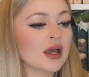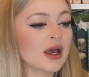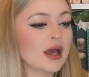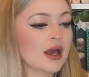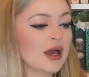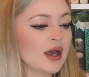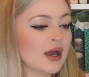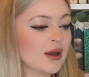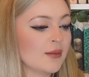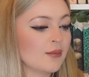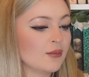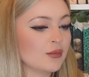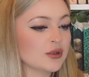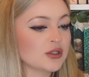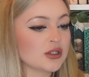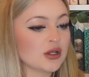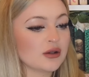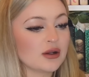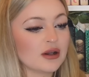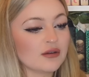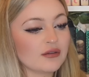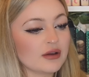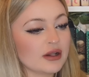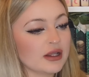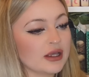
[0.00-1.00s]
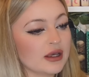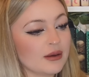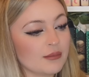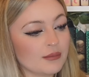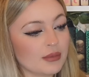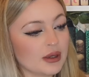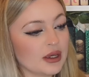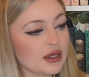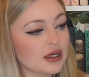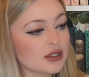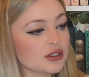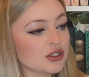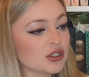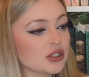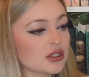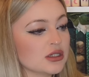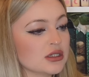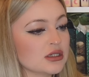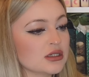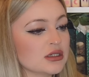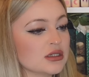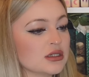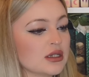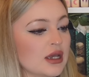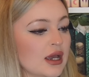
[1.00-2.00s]
Um, we don't have any end
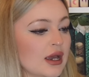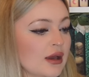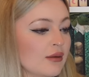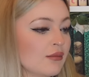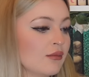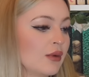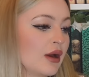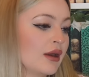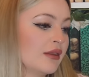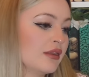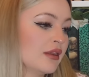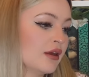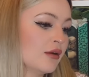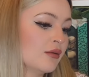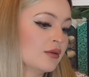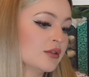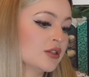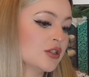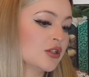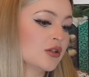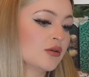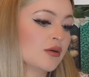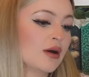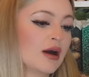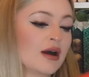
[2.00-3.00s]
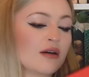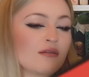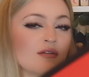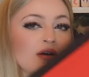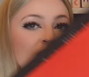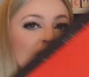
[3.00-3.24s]
pages. Um, I think we do have